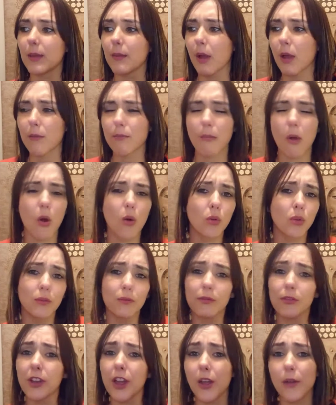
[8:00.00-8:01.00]
they might mould
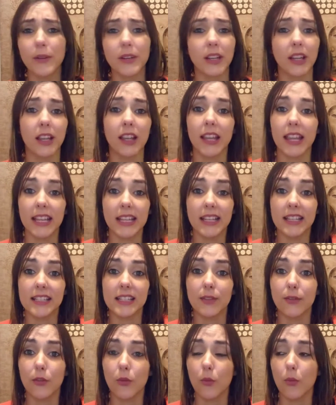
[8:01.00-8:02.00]
and flow in a
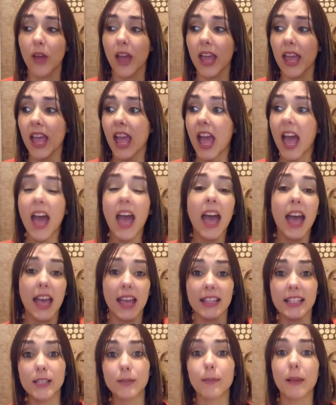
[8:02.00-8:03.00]
different way,
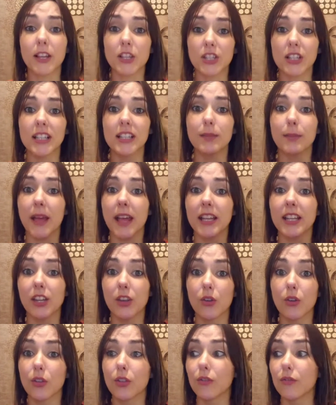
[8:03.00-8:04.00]
especially
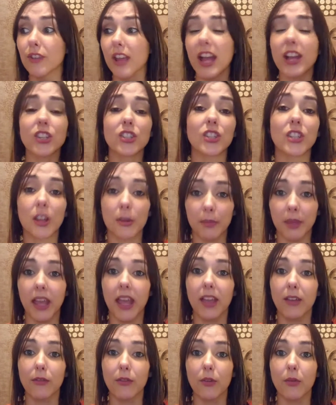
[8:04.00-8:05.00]
depending on the reaction that I'm
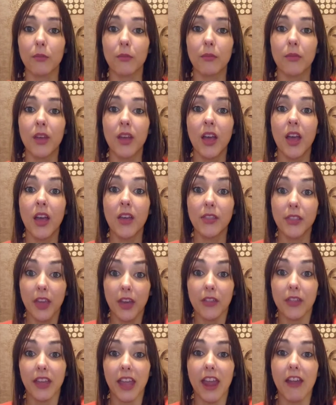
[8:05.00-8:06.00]
getting from
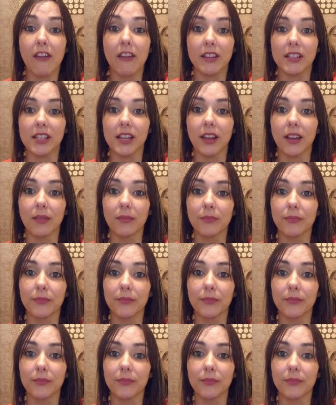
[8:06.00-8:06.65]
the other character.